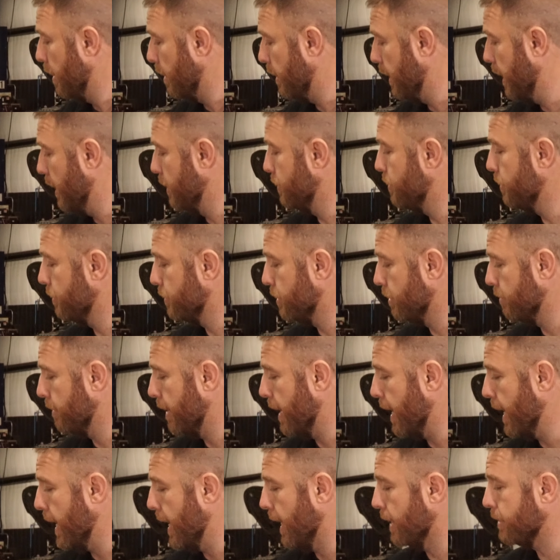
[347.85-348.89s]
These are some
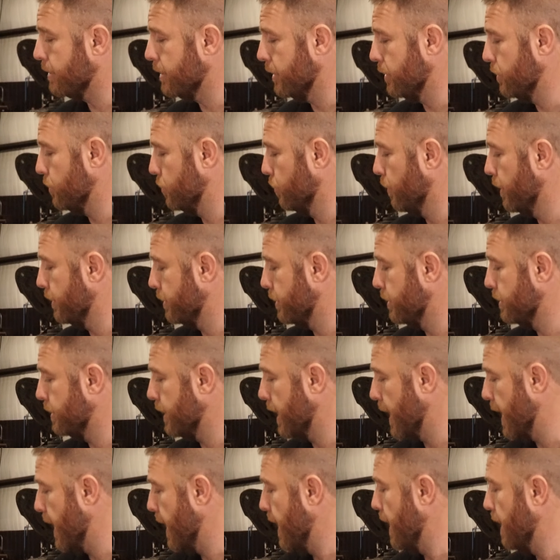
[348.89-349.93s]
excellent choices
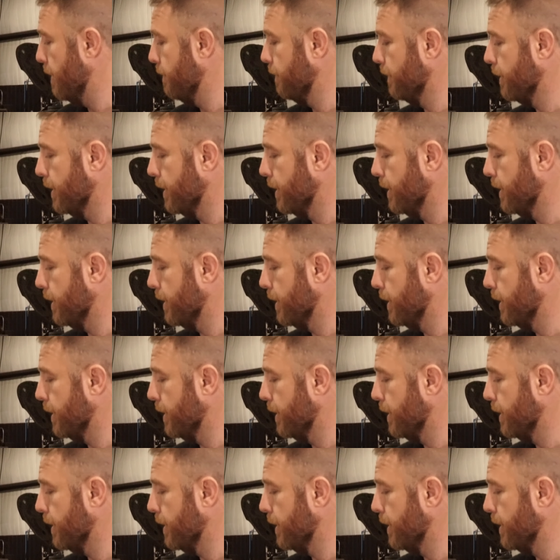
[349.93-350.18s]
to have